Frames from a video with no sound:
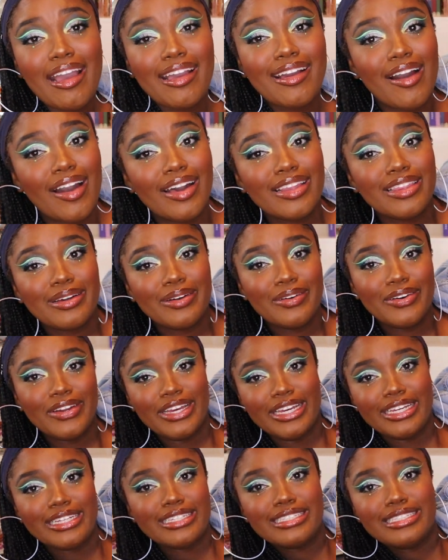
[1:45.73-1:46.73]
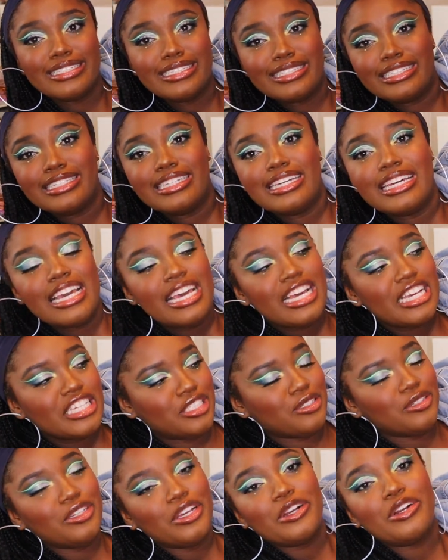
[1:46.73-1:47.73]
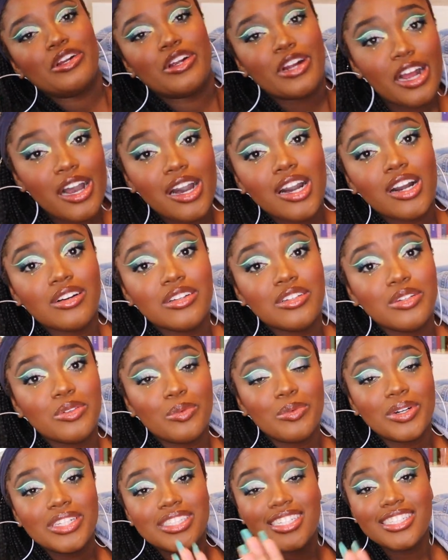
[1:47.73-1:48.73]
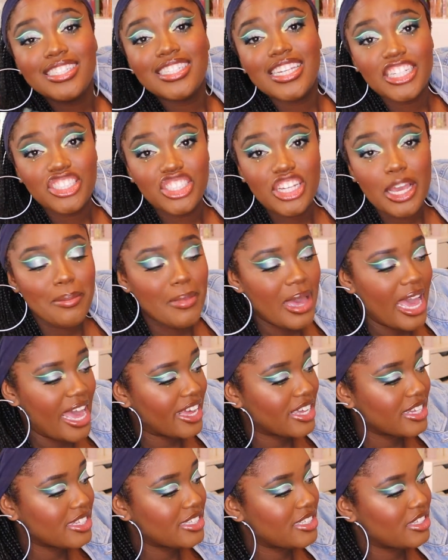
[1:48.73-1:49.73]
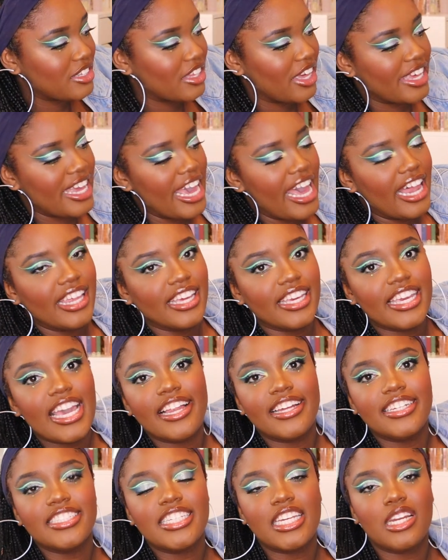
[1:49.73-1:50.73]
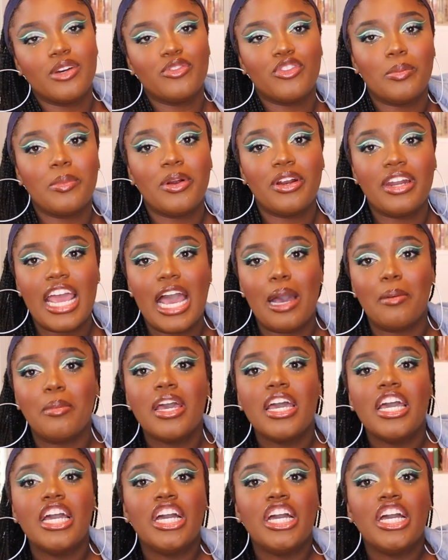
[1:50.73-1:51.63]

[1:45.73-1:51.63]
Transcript: I got the goodies. So your girl went to T J Maxx. Look at Callie. Callie's getting up from her nap.